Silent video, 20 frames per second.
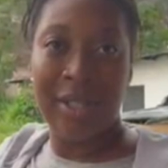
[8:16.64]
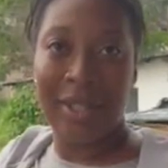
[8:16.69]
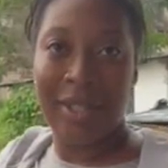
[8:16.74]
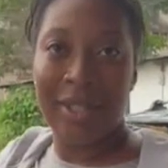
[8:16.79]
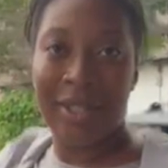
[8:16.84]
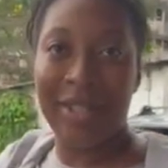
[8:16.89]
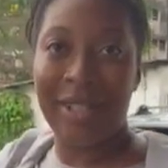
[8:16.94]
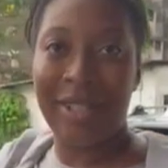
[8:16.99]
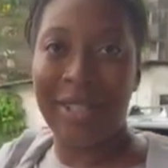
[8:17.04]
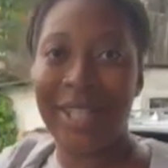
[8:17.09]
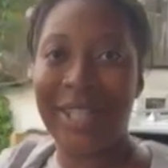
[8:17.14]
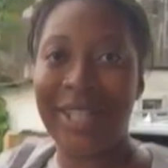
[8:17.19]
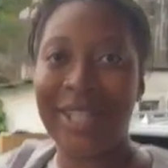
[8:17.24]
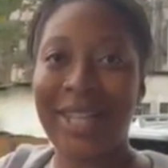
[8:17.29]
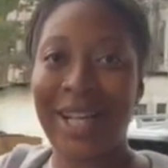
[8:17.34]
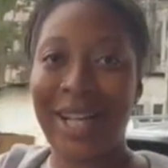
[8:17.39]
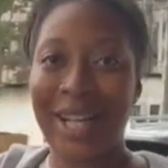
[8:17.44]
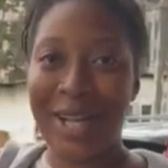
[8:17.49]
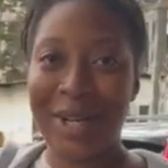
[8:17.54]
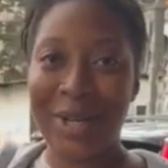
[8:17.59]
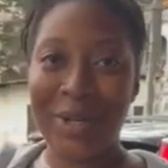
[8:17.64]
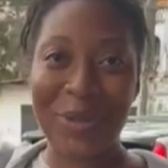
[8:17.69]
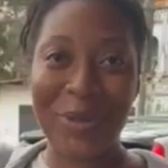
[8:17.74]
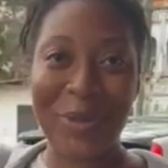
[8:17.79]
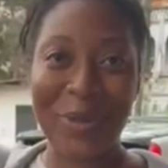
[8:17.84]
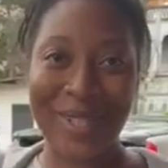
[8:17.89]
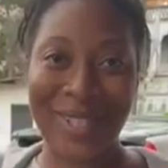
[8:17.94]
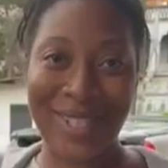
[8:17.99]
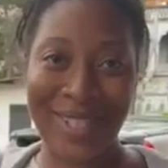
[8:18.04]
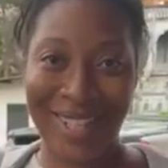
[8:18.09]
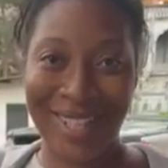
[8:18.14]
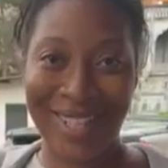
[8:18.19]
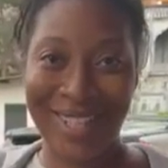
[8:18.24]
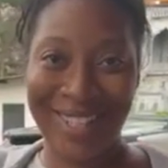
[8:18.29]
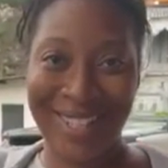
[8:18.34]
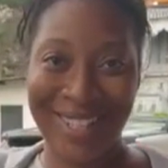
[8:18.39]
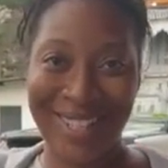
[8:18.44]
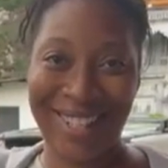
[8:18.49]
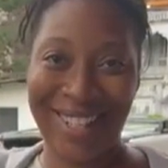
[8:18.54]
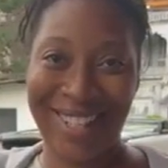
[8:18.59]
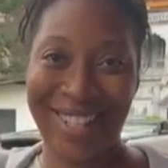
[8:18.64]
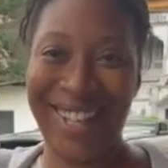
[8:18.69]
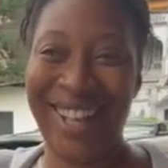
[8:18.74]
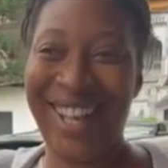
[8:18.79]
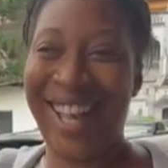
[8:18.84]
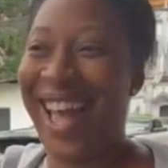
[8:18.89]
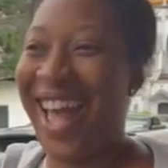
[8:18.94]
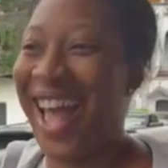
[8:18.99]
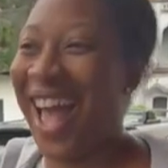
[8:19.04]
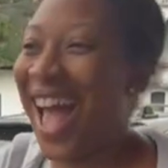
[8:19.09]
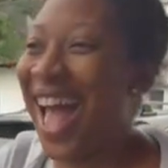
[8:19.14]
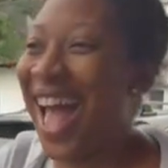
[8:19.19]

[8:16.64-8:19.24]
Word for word: subscribe on your way out, and until